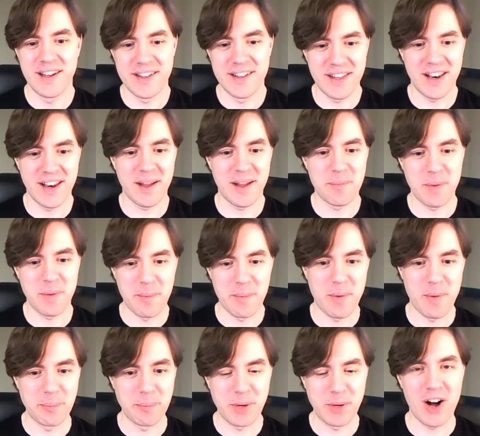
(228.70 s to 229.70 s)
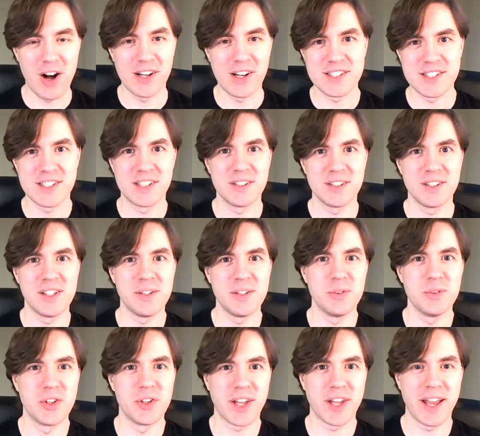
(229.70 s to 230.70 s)
And I'm constantly
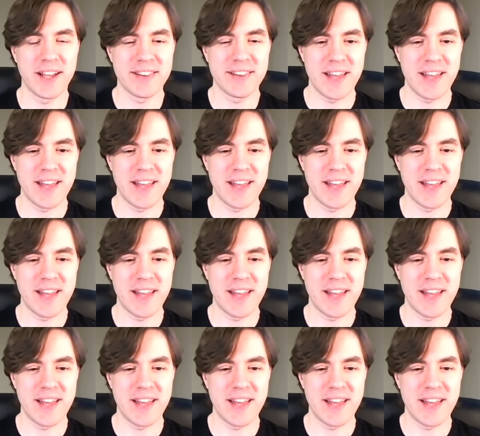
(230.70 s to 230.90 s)
looking